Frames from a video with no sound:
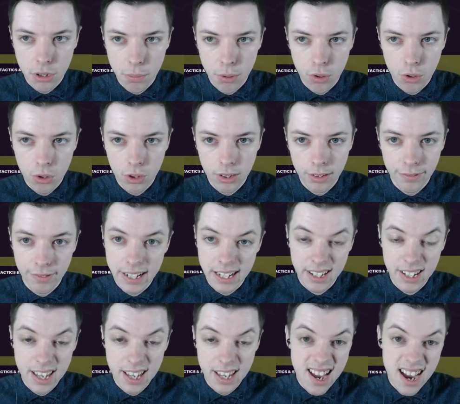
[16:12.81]
In fact,
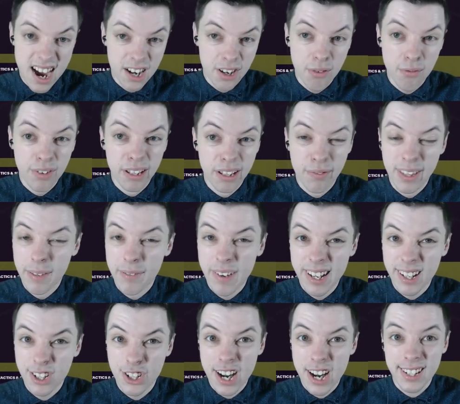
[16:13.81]
I don't really think they've had a
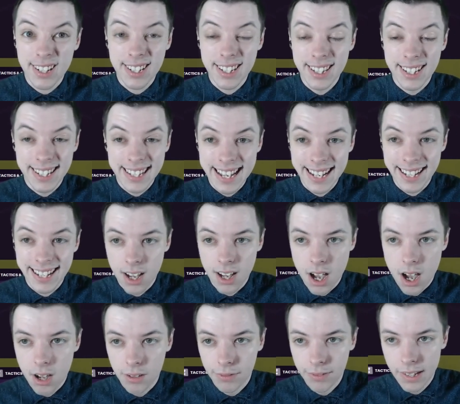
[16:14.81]
chance in the second half
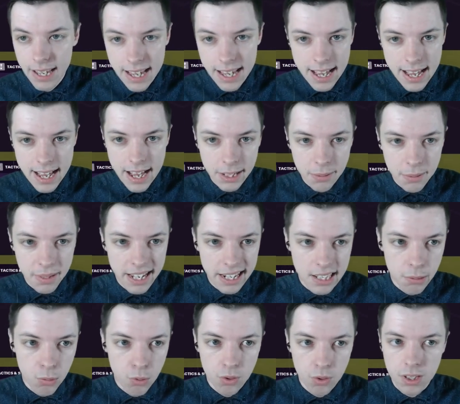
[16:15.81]
as we get towards
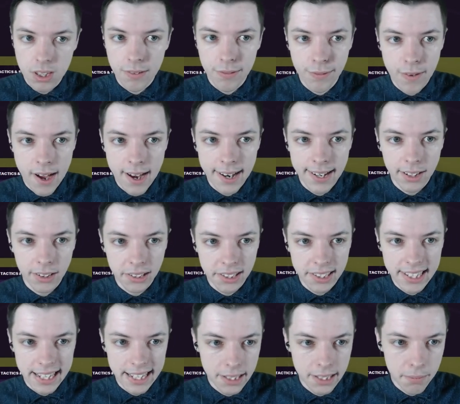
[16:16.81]
the final 6
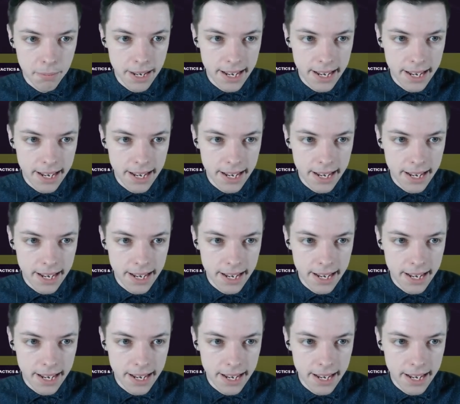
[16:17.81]
minutes.